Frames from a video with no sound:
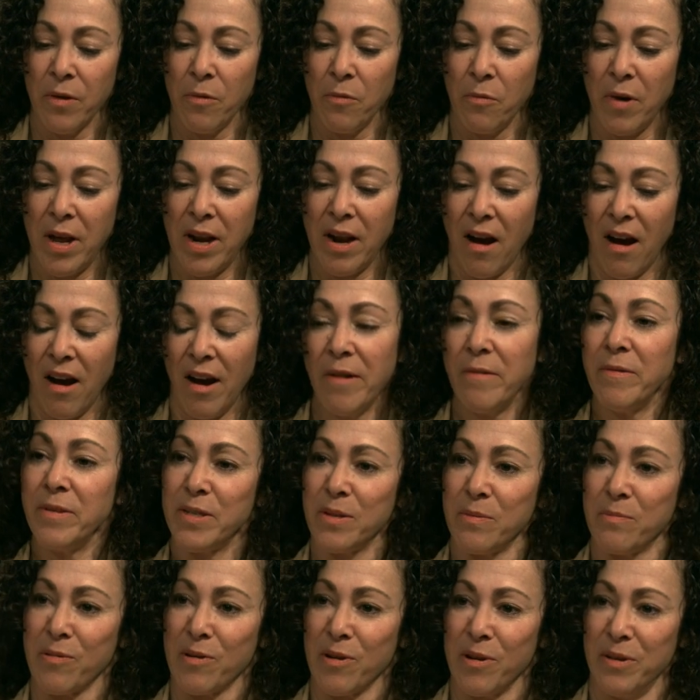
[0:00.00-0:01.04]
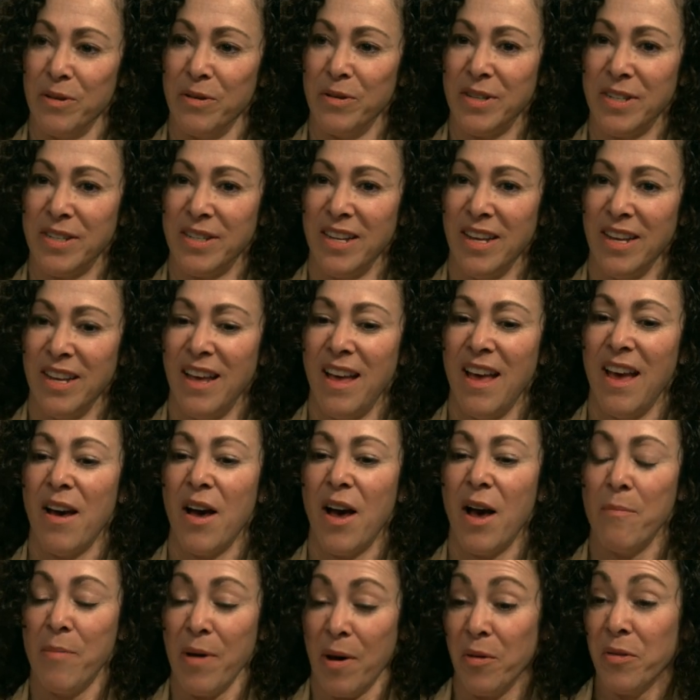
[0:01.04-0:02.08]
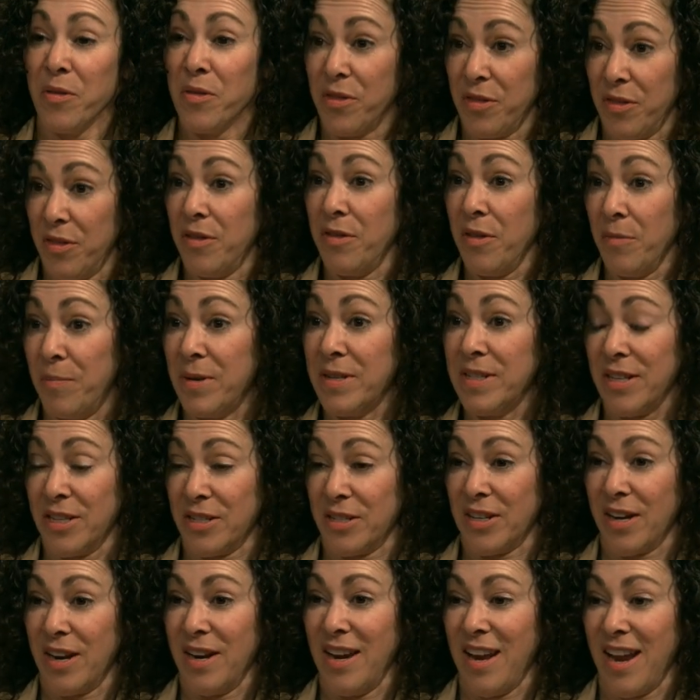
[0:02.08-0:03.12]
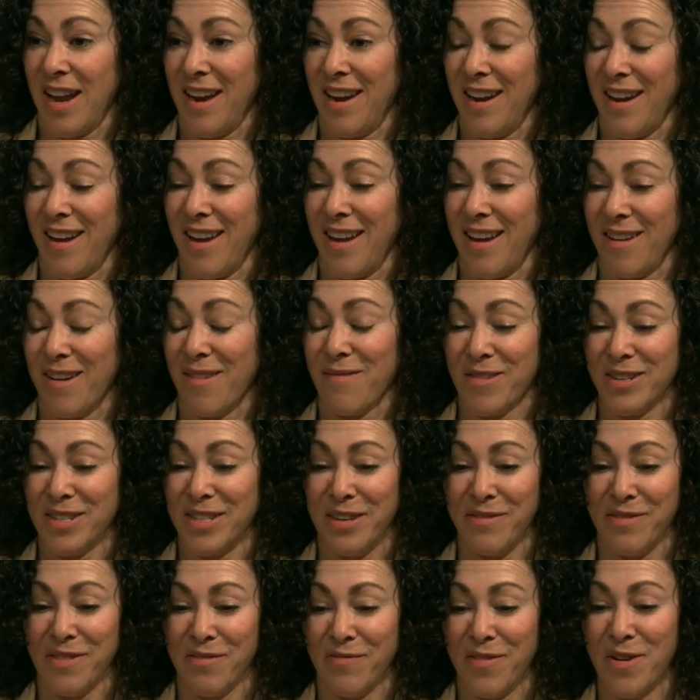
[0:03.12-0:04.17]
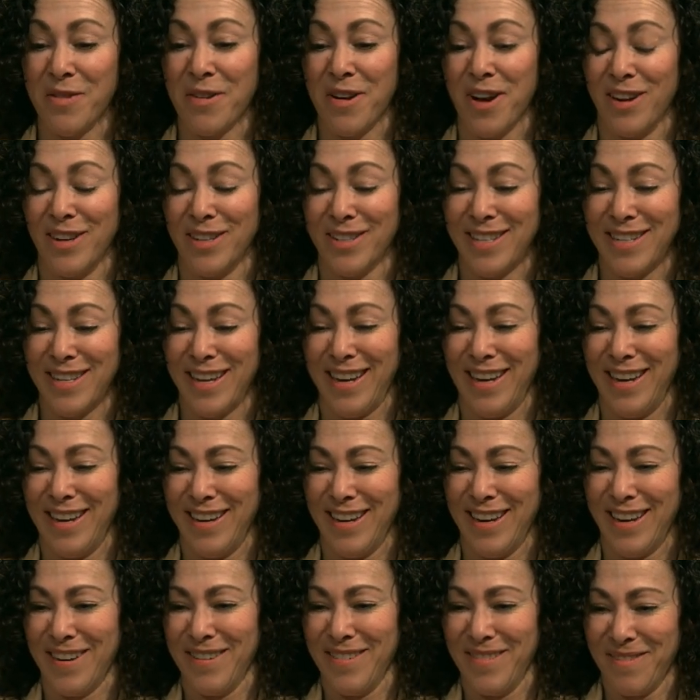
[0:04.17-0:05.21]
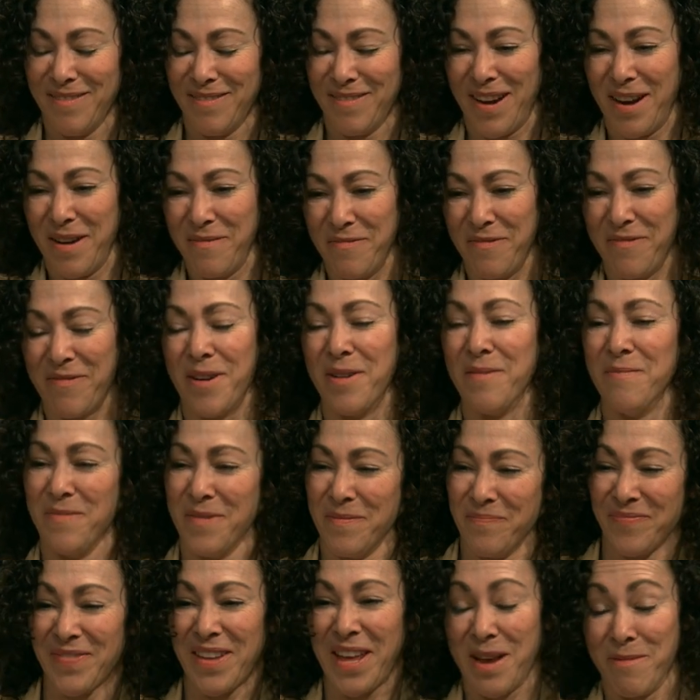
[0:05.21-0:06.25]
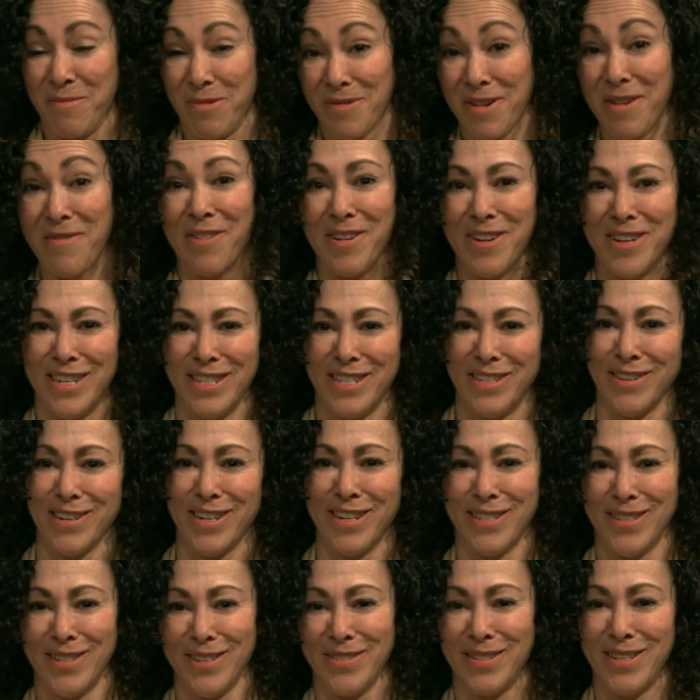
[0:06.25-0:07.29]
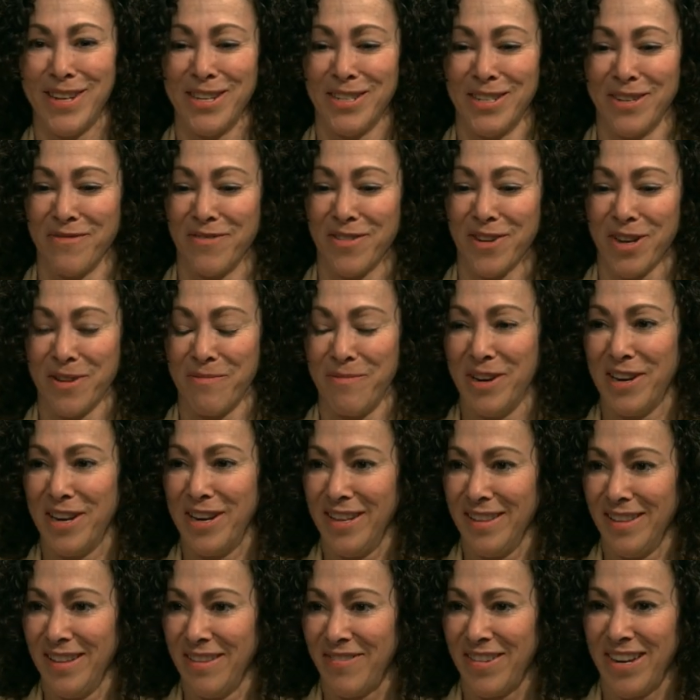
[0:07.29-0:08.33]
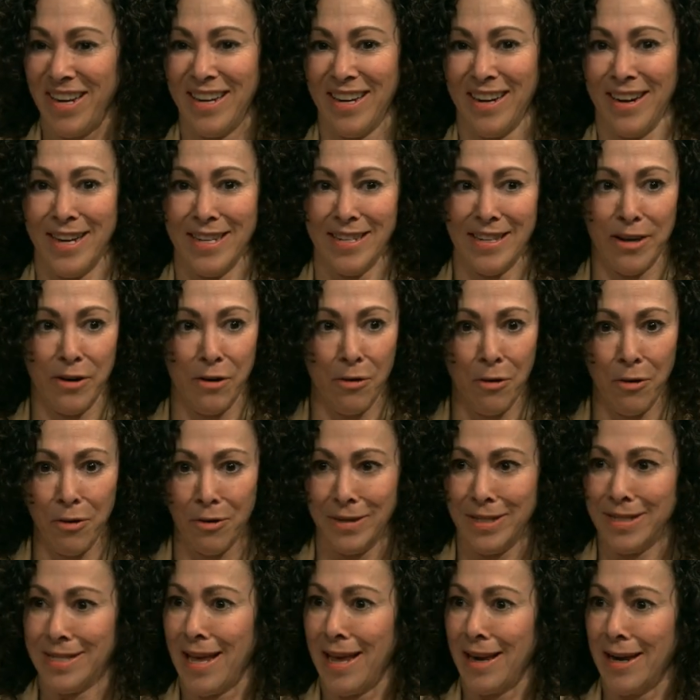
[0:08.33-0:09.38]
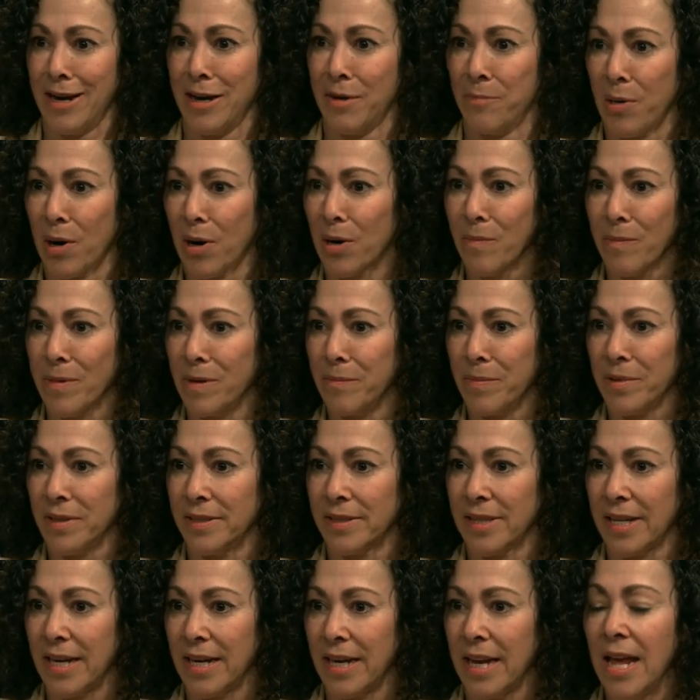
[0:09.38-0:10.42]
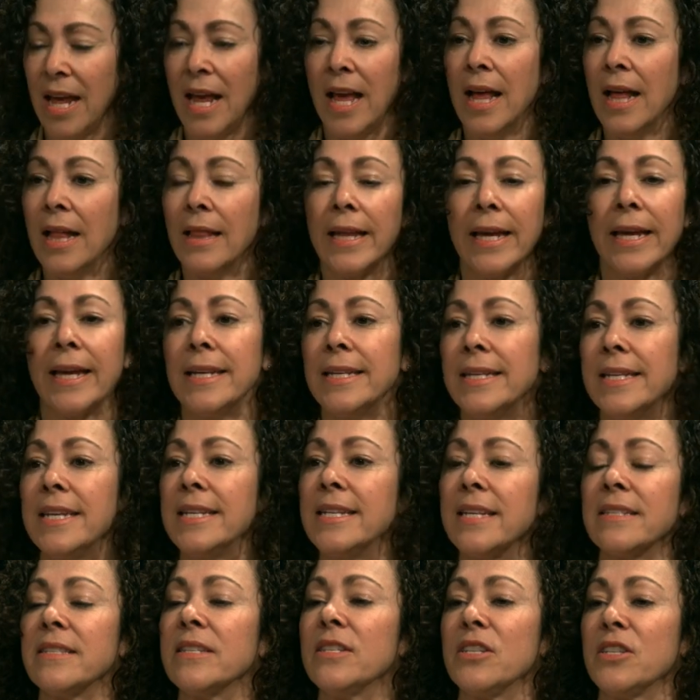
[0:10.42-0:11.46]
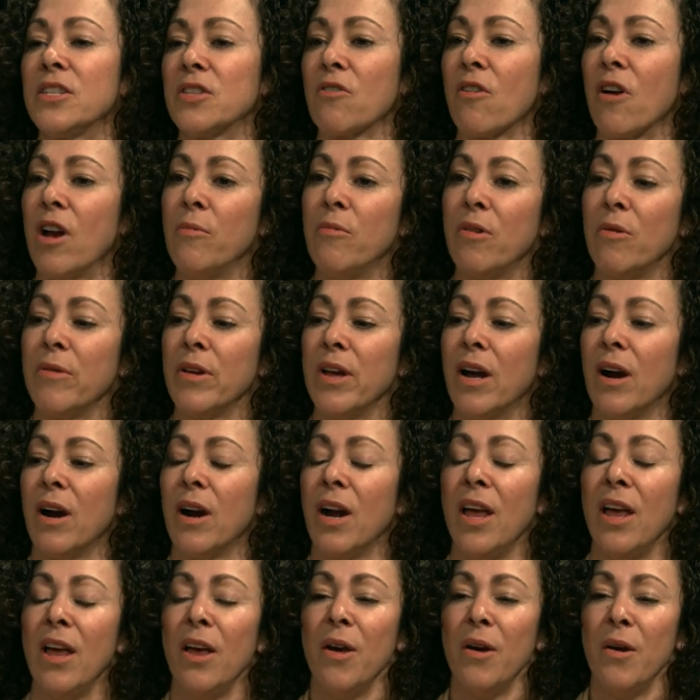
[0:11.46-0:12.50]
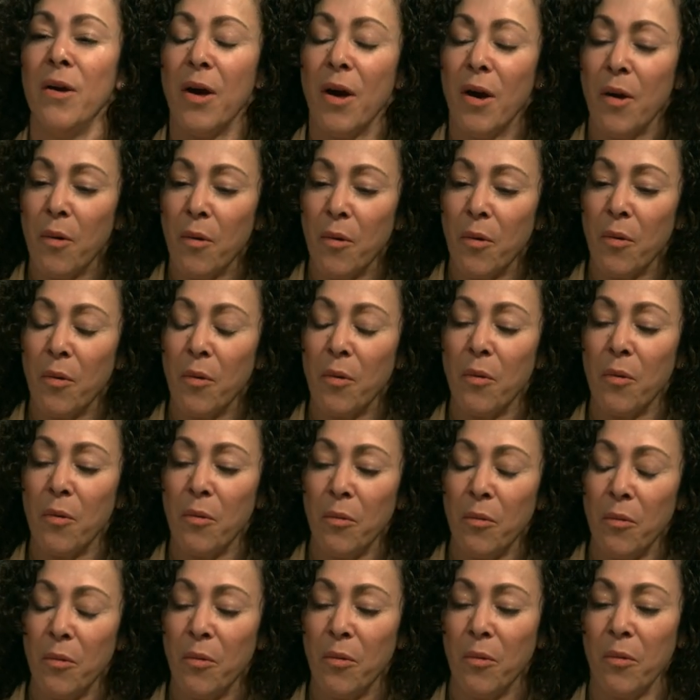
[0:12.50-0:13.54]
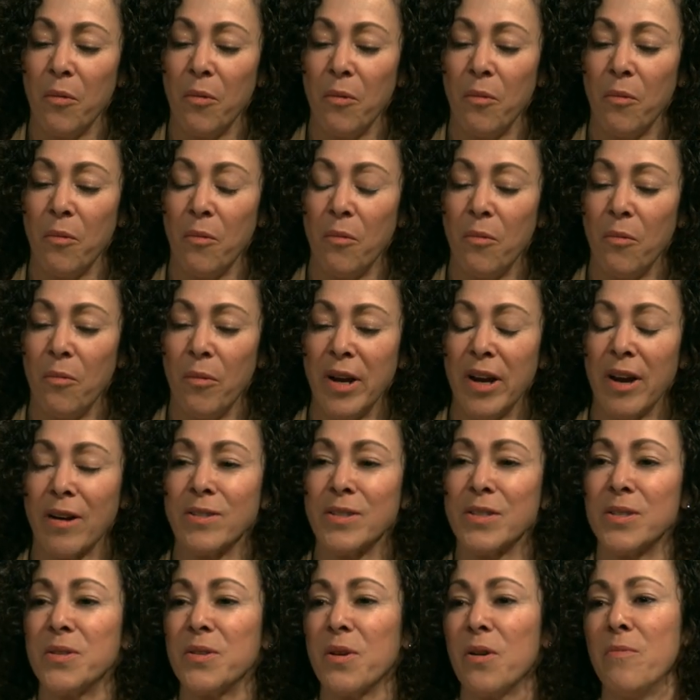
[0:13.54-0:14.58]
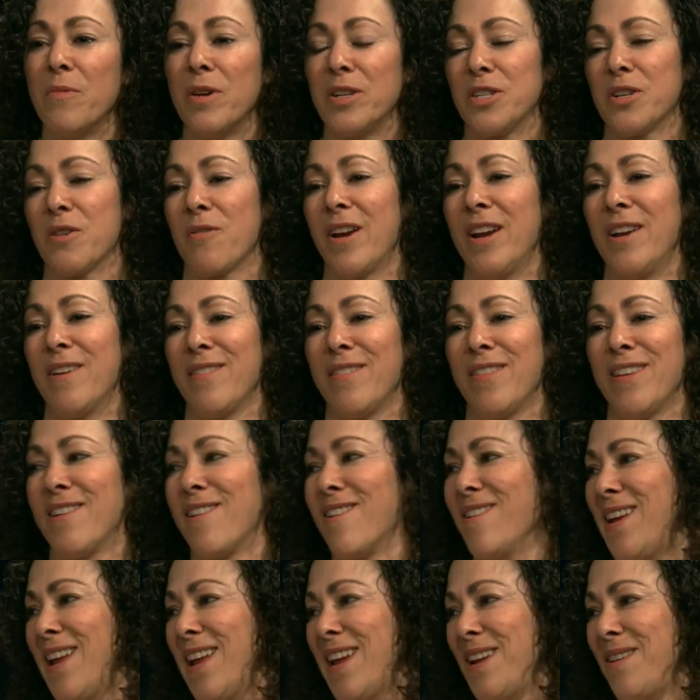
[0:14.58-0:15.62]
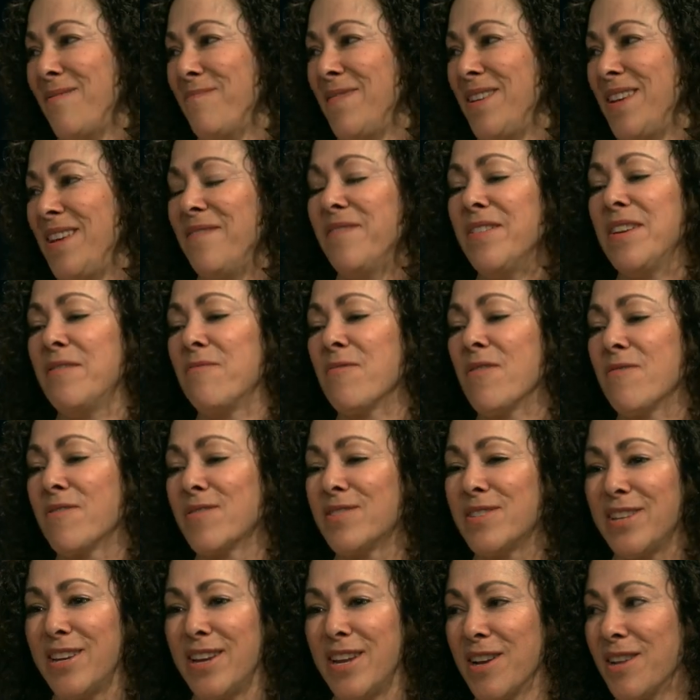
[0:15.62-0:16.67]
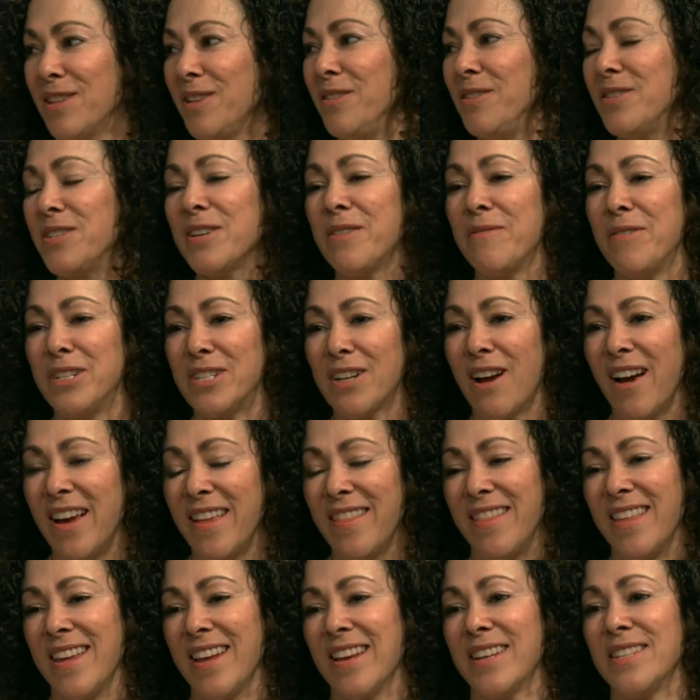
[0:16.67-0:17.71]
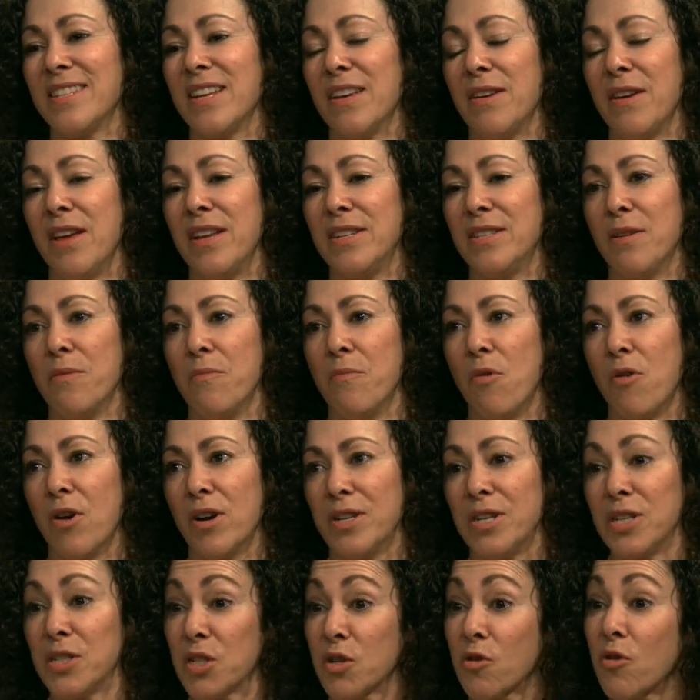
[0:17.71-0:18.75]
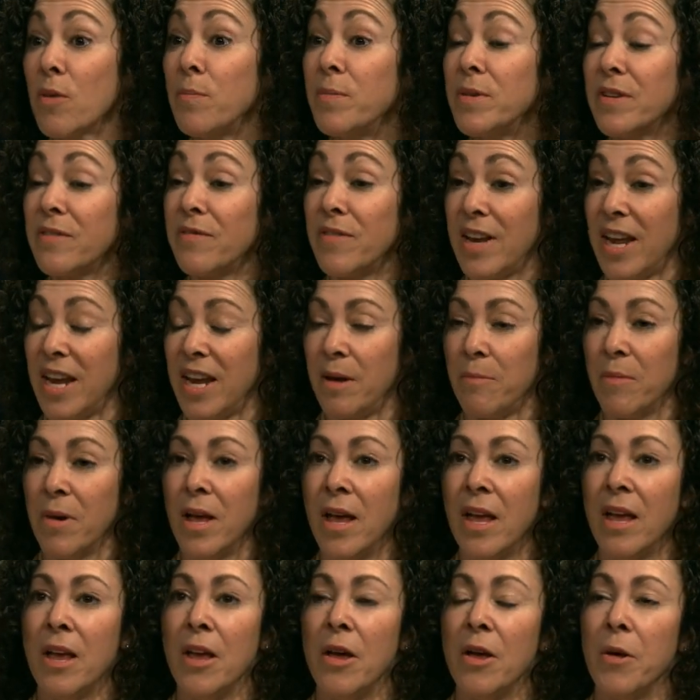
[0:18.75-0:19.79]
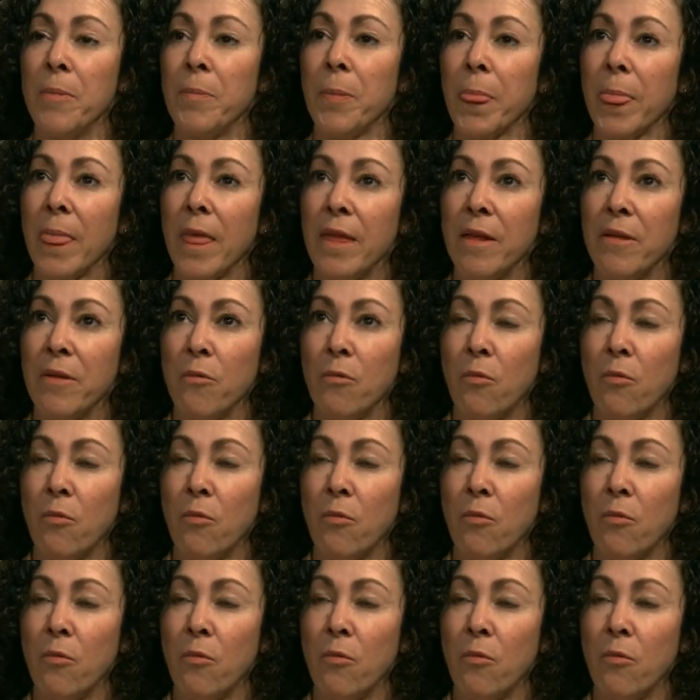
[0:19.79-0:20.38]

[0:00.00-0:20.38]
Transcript: When I was approached about the position, and I received a phone call saying, you know, I'm from Campbell River and District Association for Community Living, and I said, oh, is that an apartment building? like it, it doesn't describe what we are. Right we are so much greater than our name, even River City yeah. Inclusion, which I think is a, is a more descriptive name. Yeah.